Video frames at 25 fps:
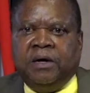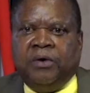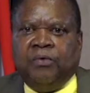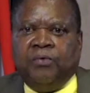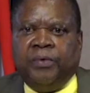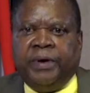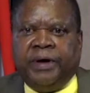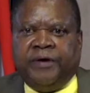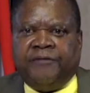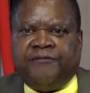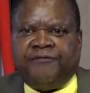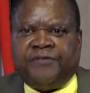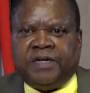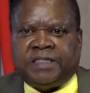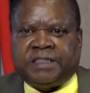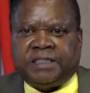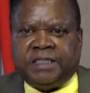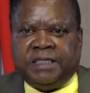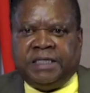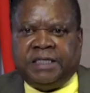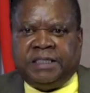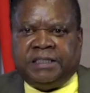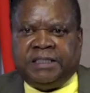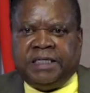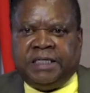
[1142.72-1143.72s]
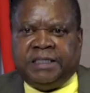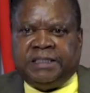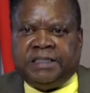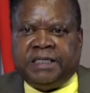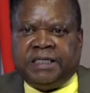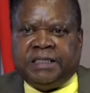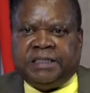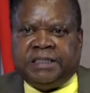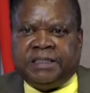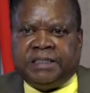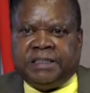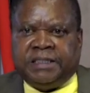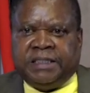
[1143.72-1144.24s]
We have
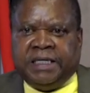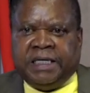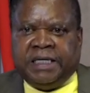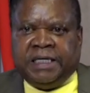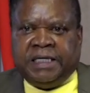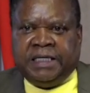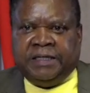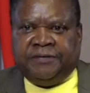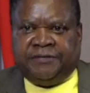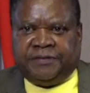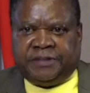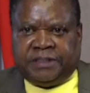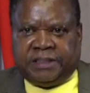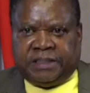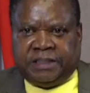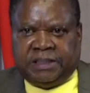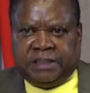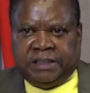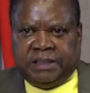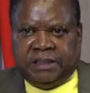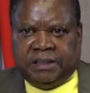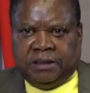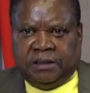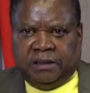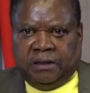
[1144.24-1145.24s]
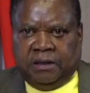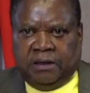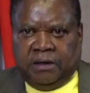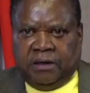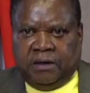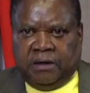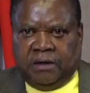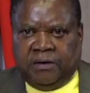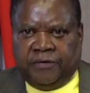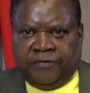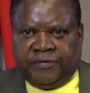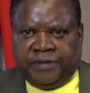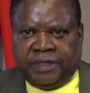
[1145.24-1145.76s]
facilitated the lift
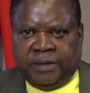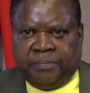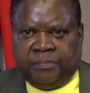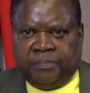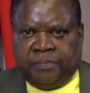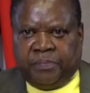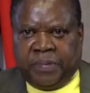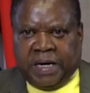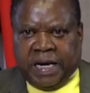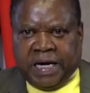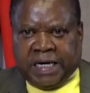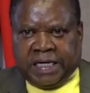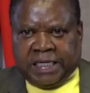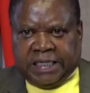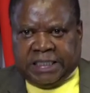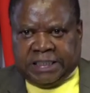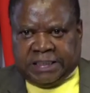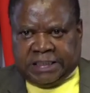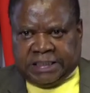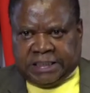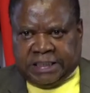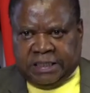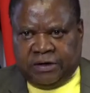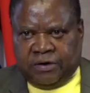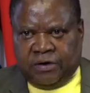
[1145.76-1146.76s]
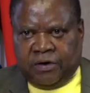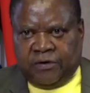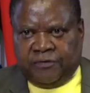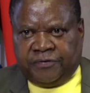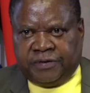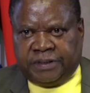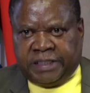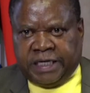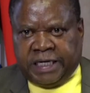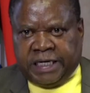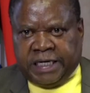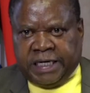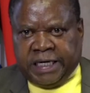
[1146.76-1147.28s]
of the blacklisting
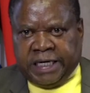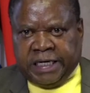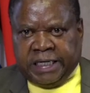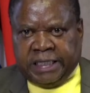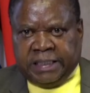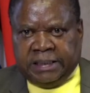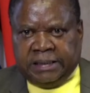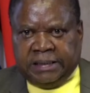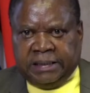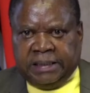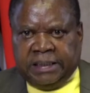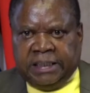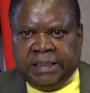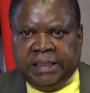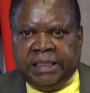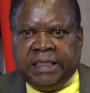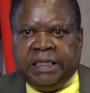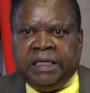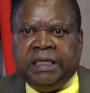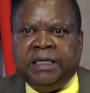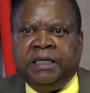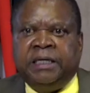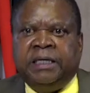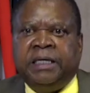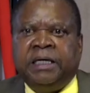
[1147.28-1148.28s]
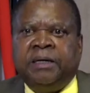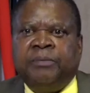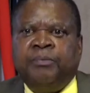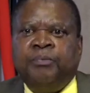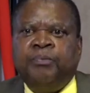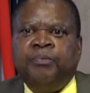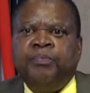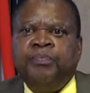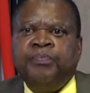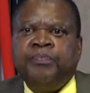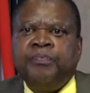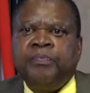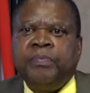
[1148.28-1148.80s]
of Denel in India.
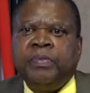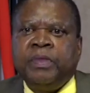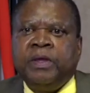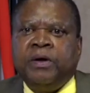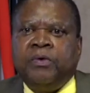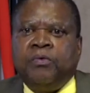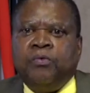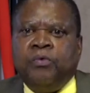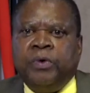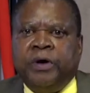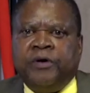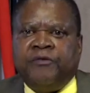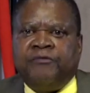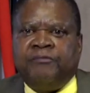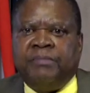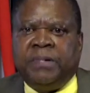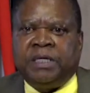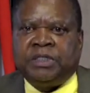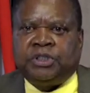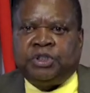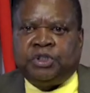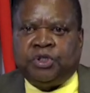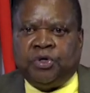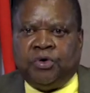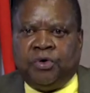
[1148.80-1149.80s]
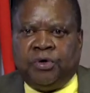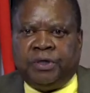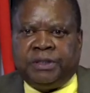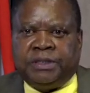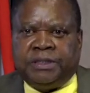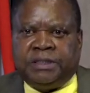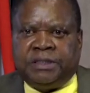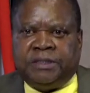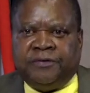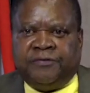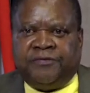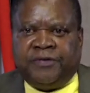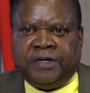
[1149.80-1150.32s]
We have matured
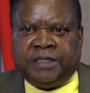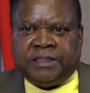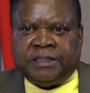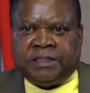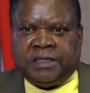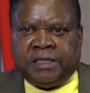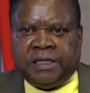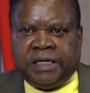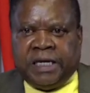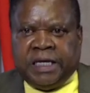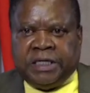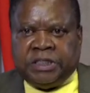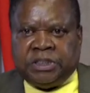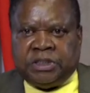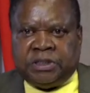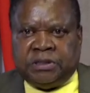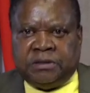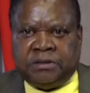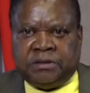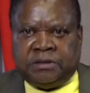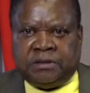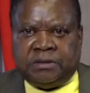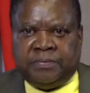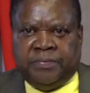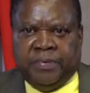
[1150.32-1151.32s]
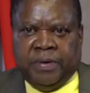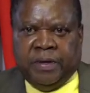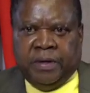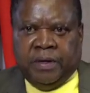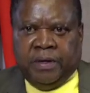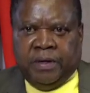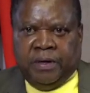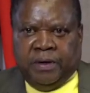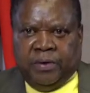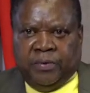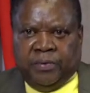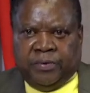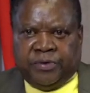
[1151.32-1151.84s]
defense relations
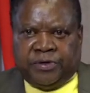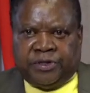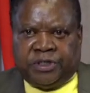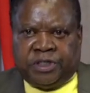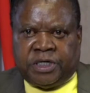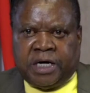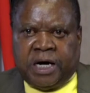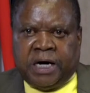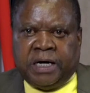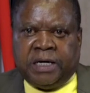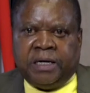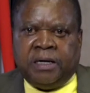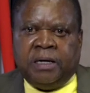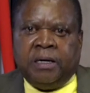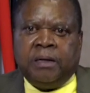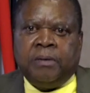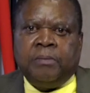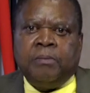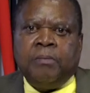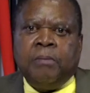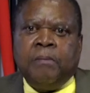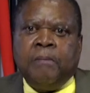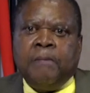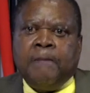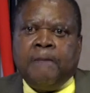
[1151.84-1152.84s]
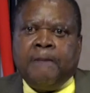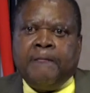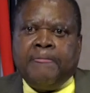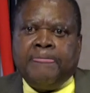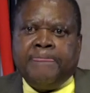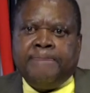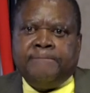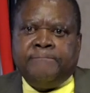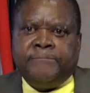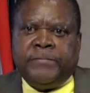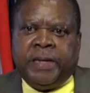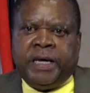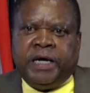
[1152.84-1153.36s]
with China,
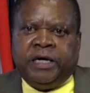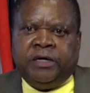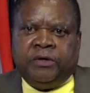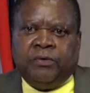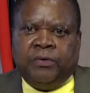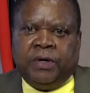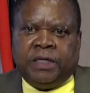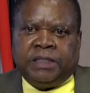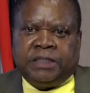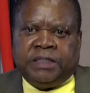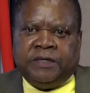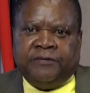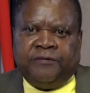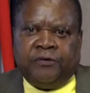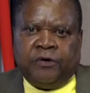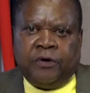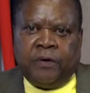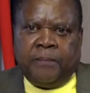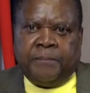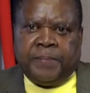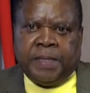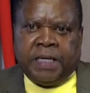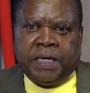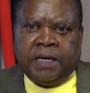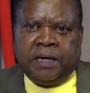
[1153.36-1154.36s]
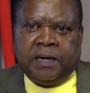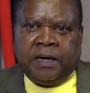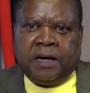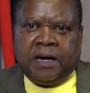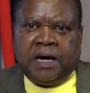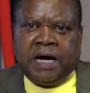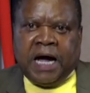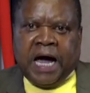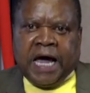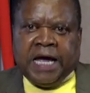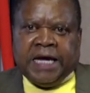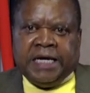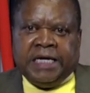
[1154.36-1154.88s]
and we are developing
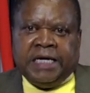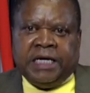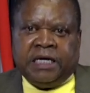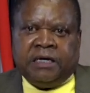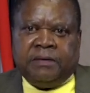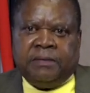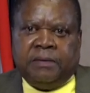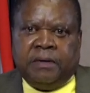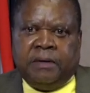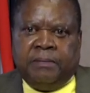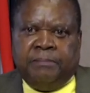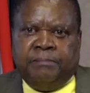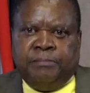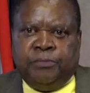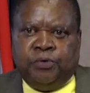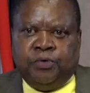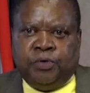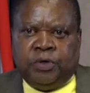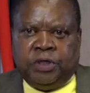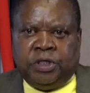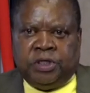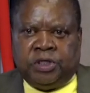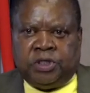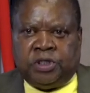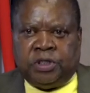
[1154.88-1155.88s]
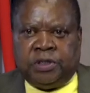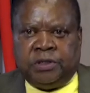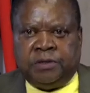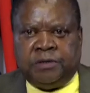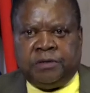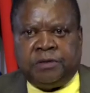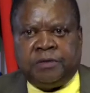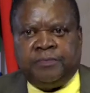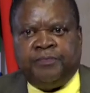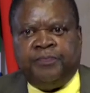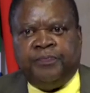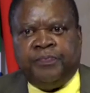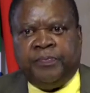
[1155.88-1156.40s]
guided
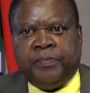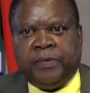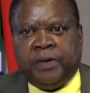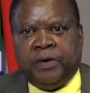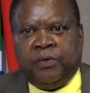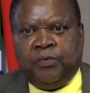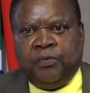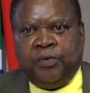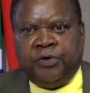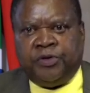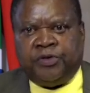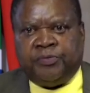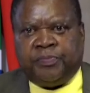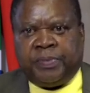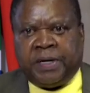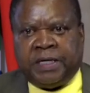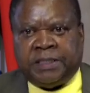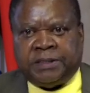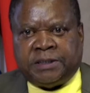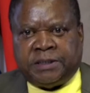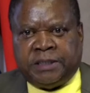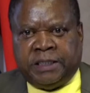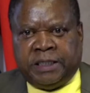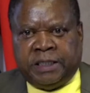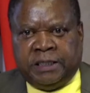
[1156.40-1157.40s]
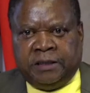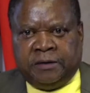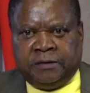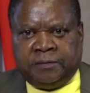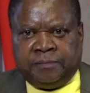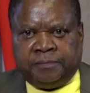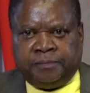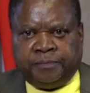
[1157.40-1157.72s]
munitions with Brazil.